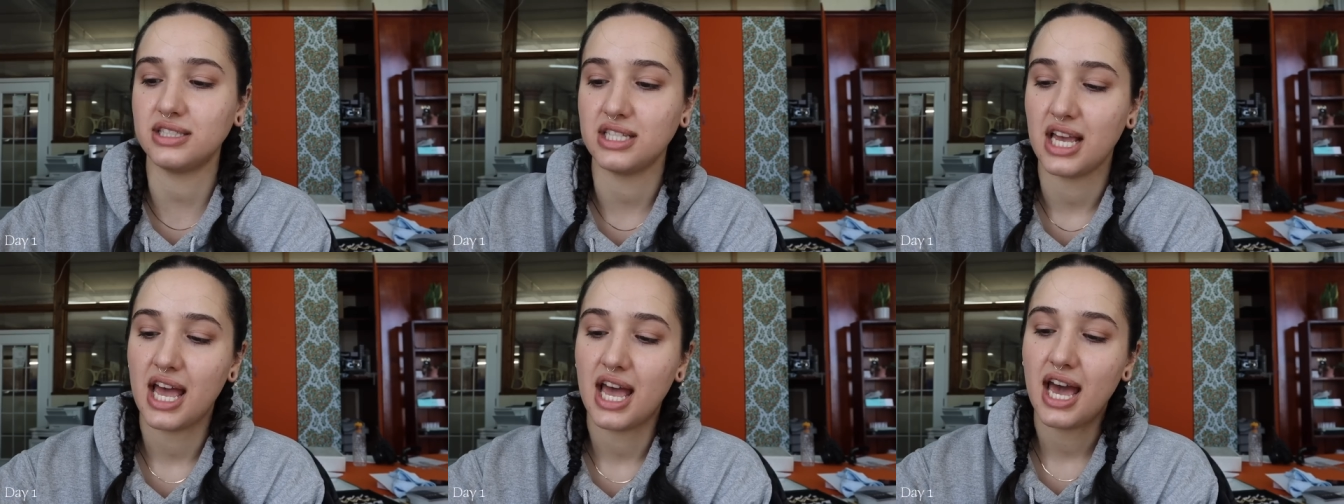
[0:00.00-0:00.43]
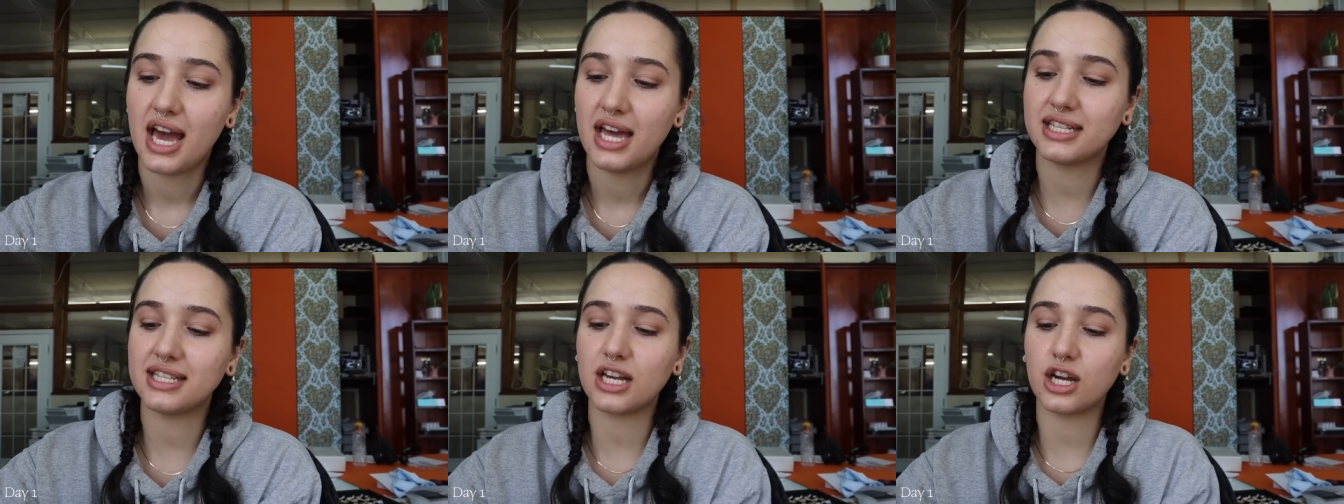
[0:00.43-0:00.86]

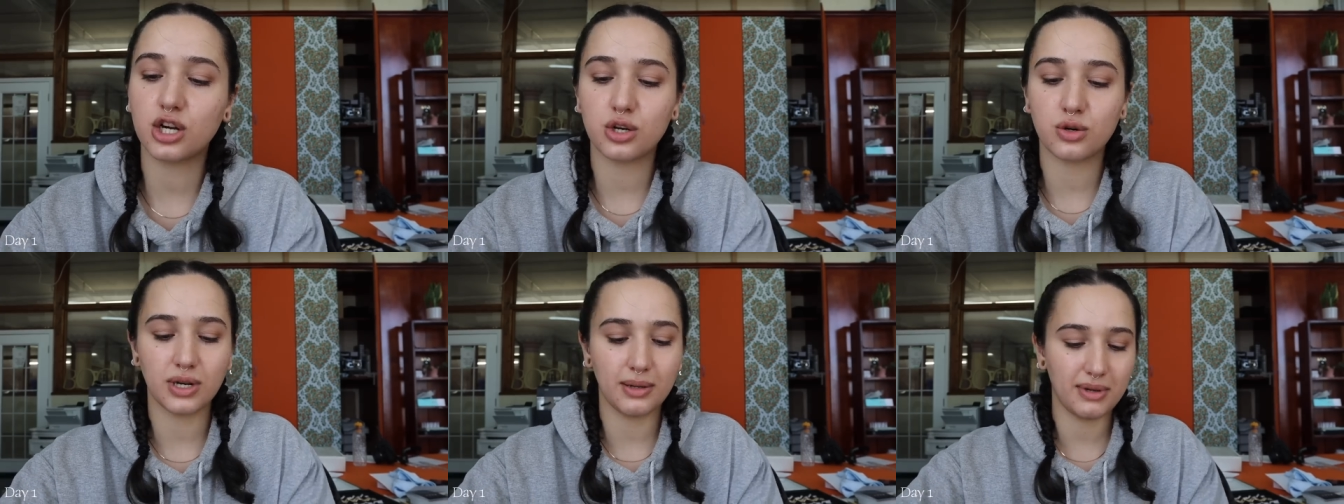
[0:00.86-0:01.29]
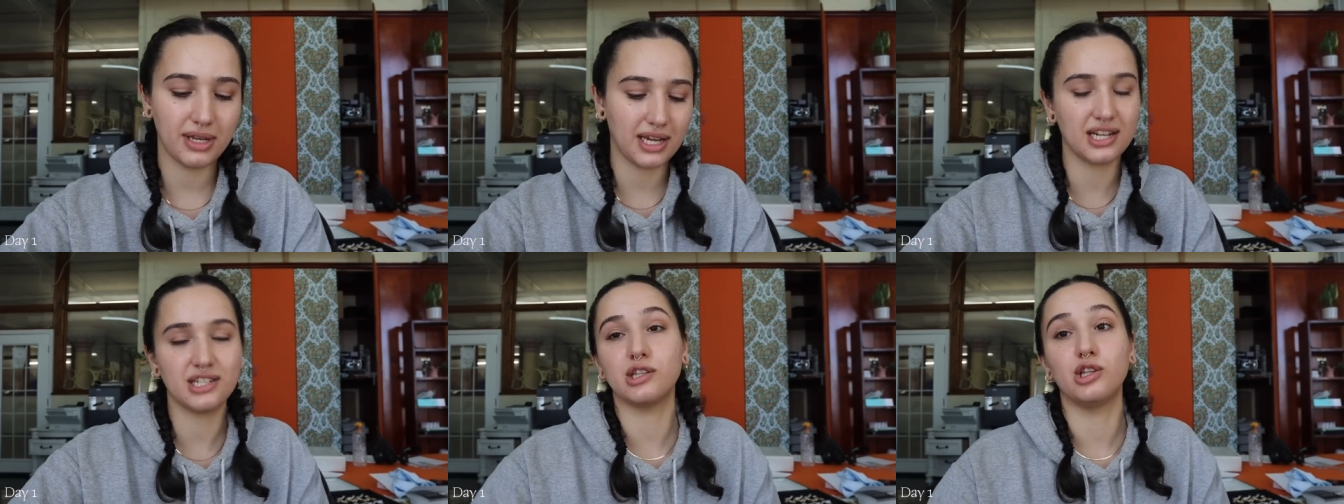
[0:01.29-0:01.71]
And it's like a creamy,
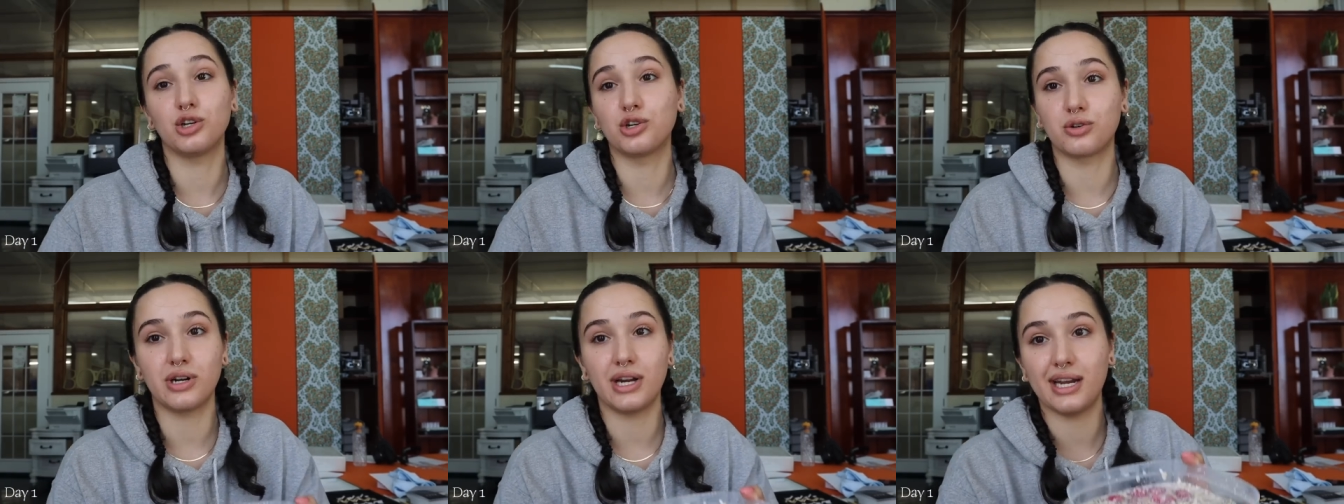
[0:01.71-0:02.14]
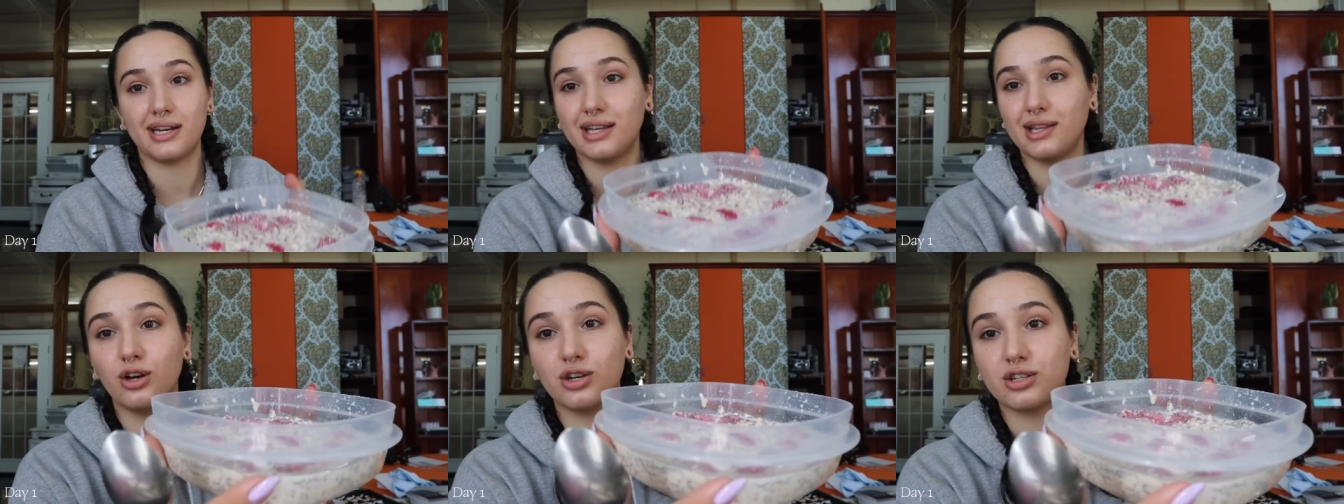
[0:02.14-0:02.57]
it doesn't look great.
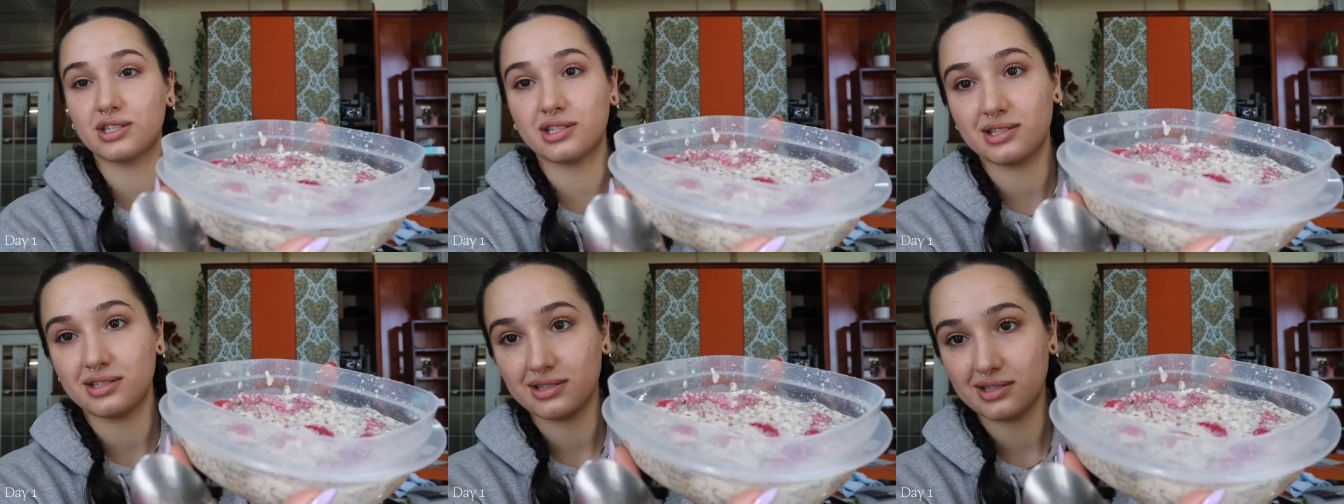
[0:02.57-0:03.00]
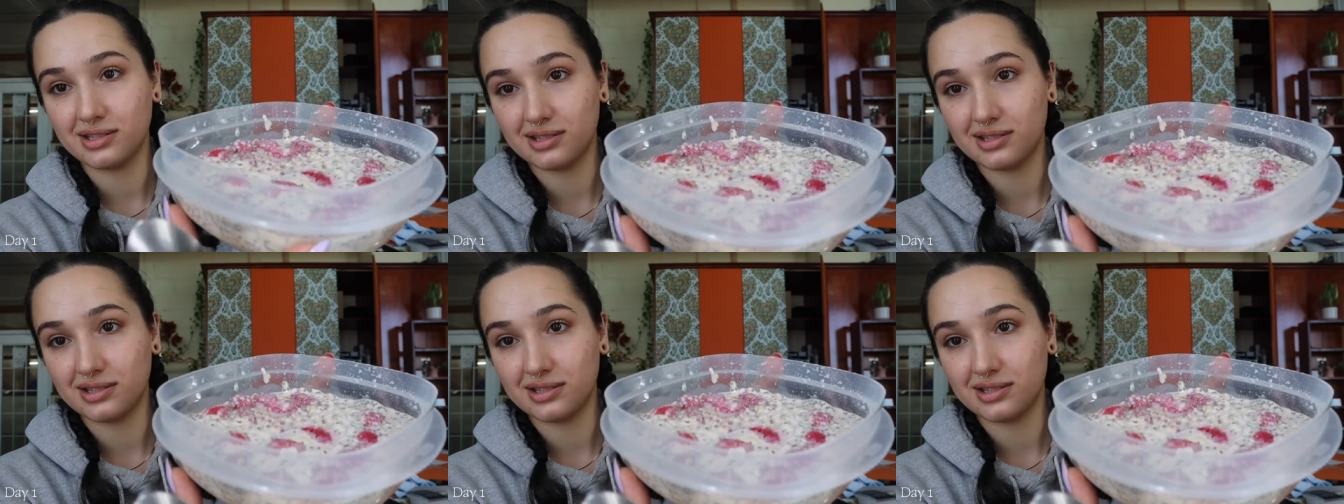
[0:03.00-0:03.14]
It looks,